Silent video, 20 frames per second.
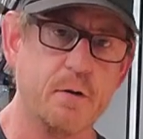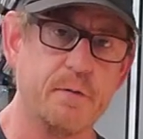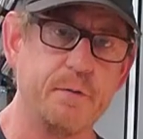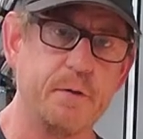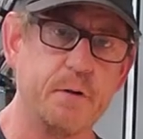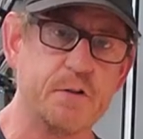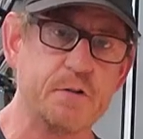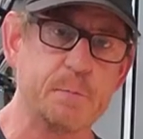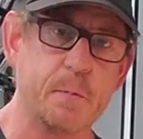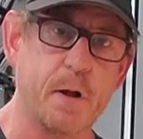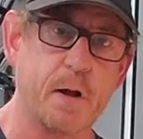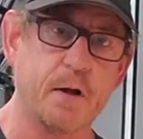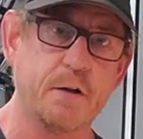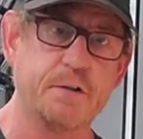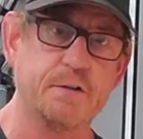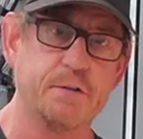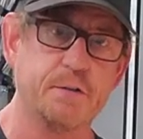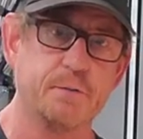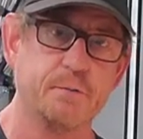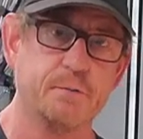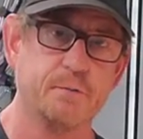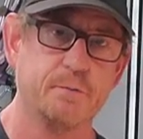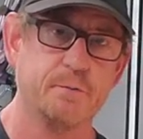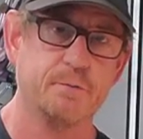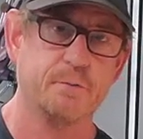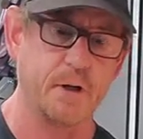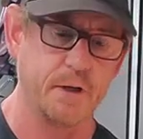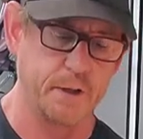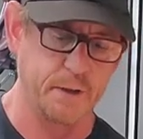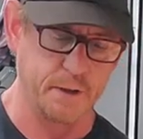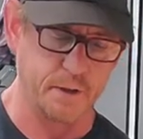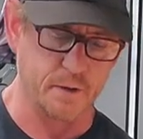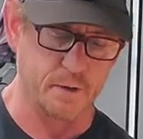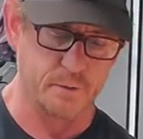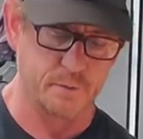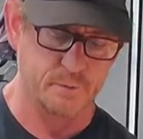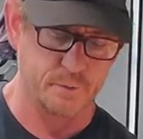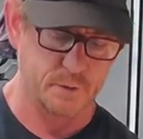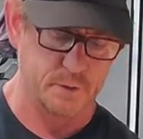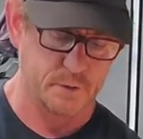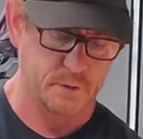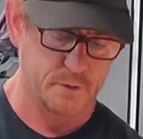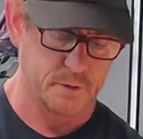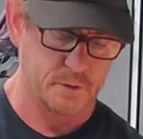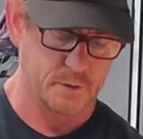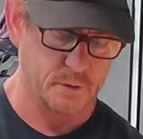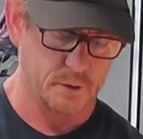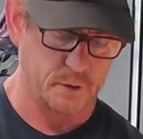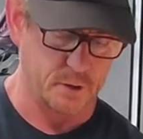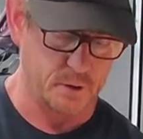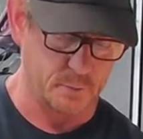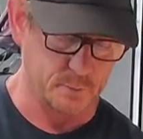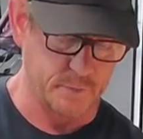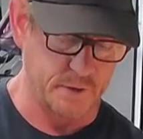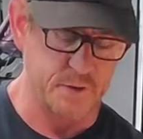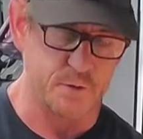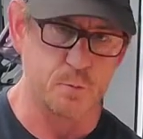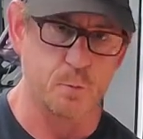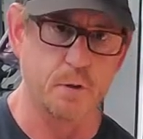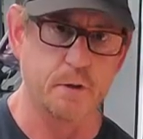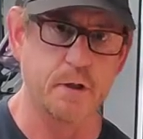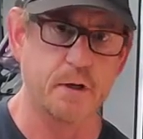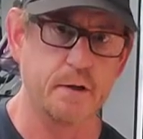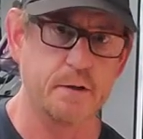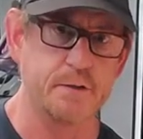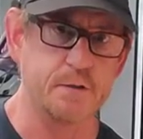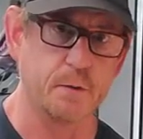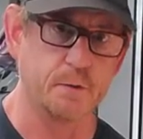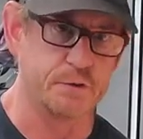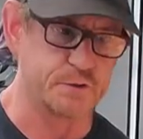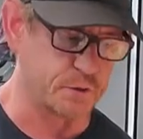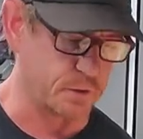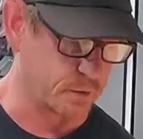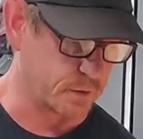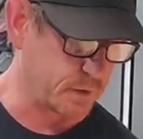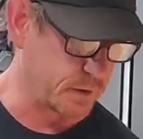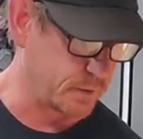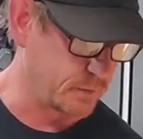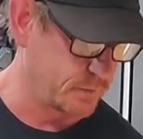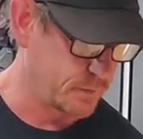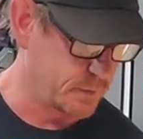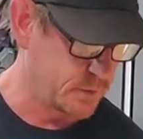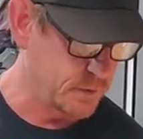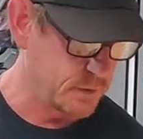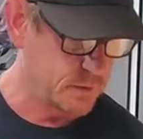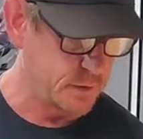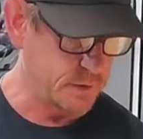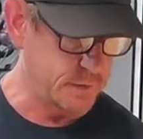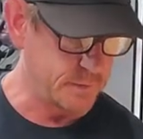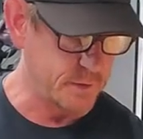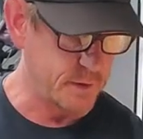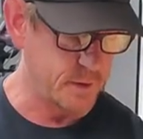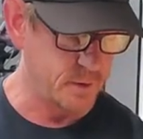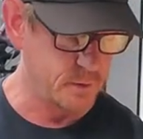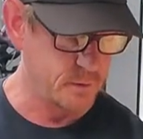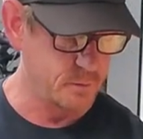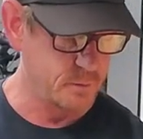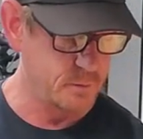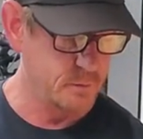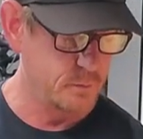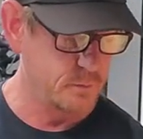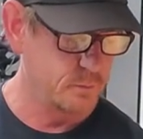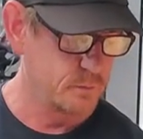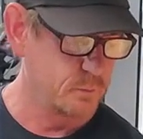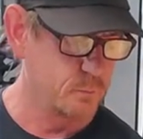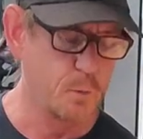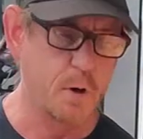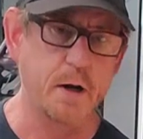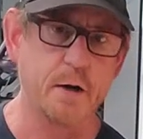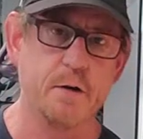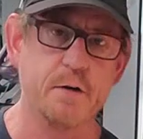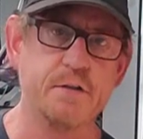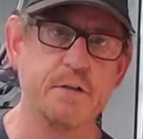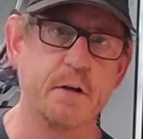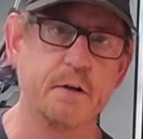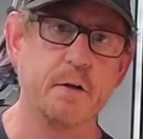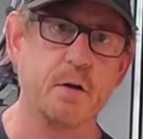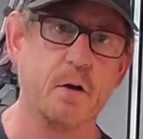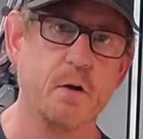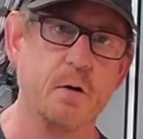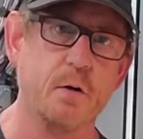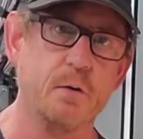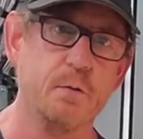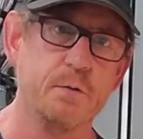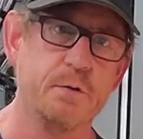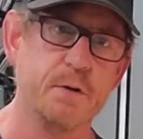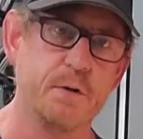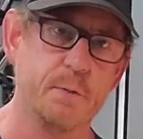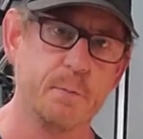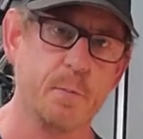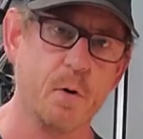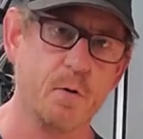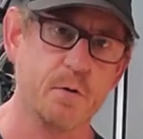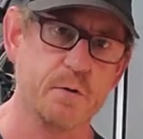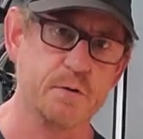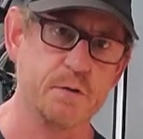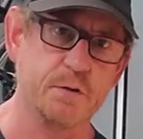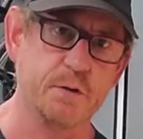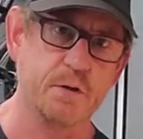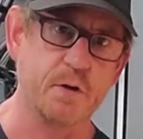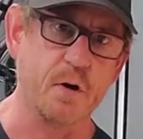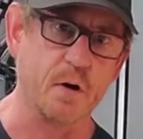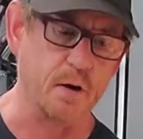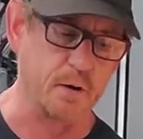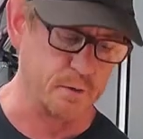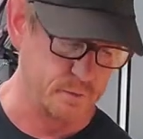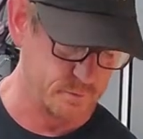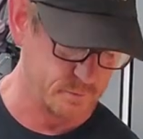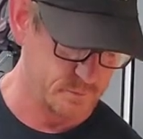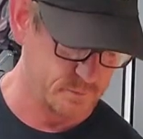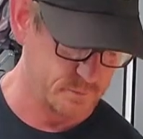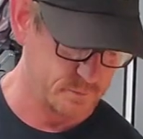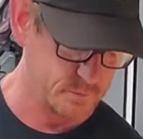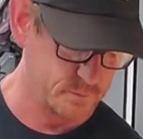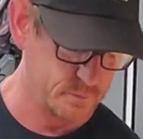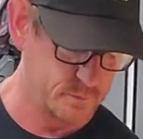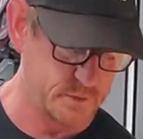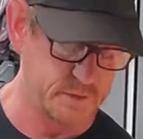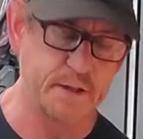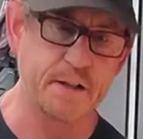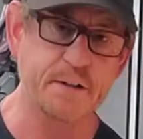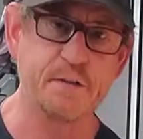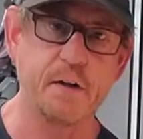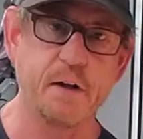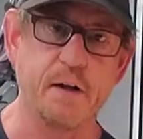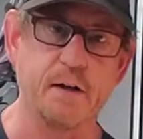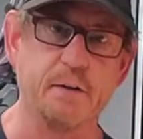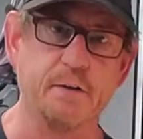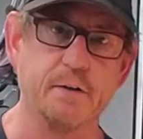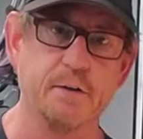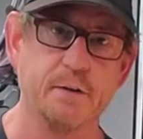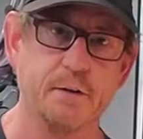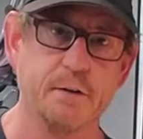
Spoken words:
to the fuse box, right here, each one on its own circuit, and then wires that go to the motors in the car. And that's it.